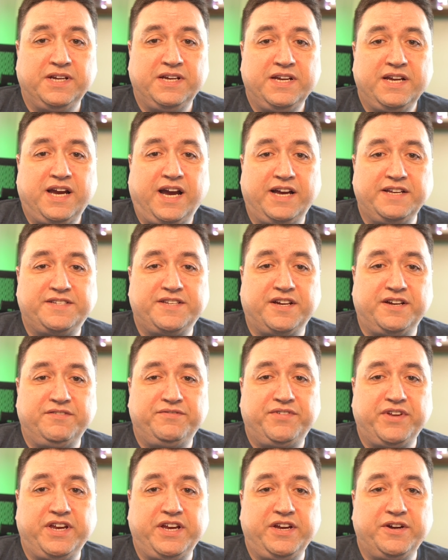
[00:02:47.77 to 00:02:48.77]
I saw a
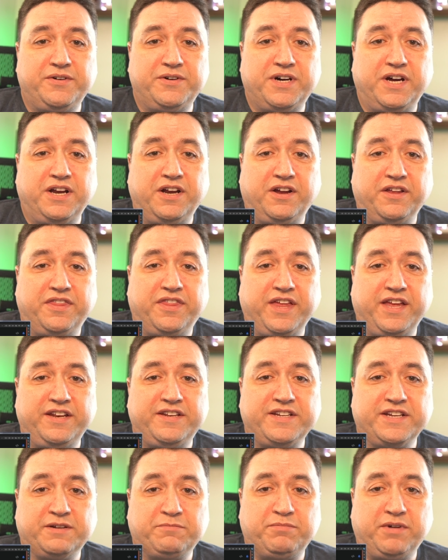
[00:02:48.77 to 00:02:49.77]
video on
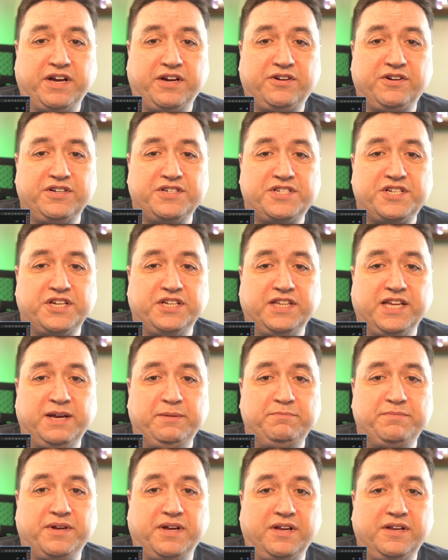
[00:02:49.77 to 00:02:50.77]
Authentic by Christian
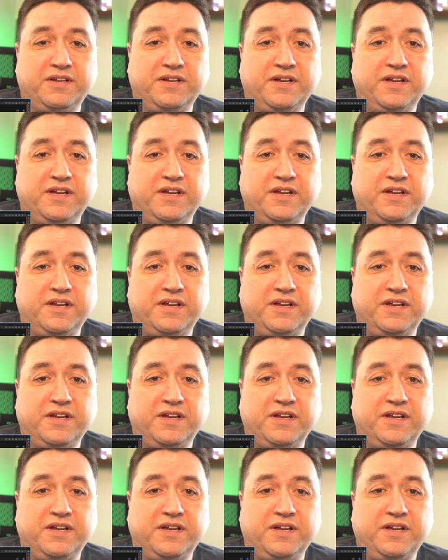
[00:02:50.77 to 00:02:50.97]
Lempa